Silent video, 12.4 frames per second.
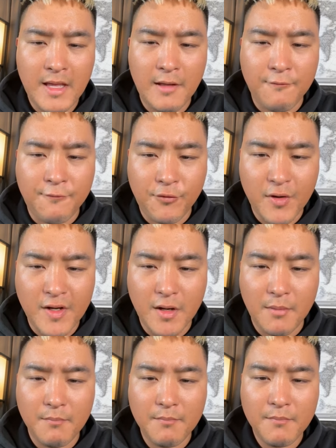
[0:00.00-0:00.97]
in
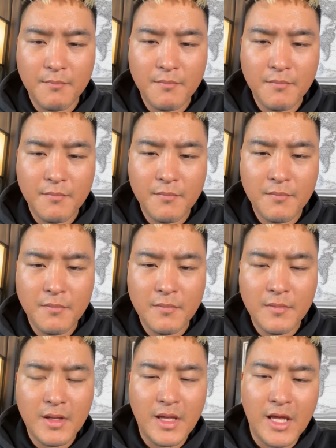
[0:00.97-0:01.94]
freedom
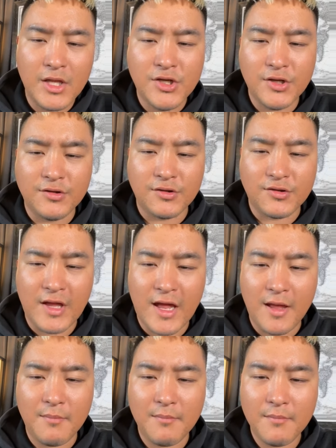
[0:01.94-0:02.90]
in Jesus'
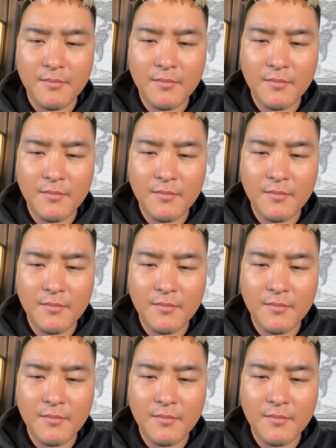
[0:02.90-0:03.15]
name.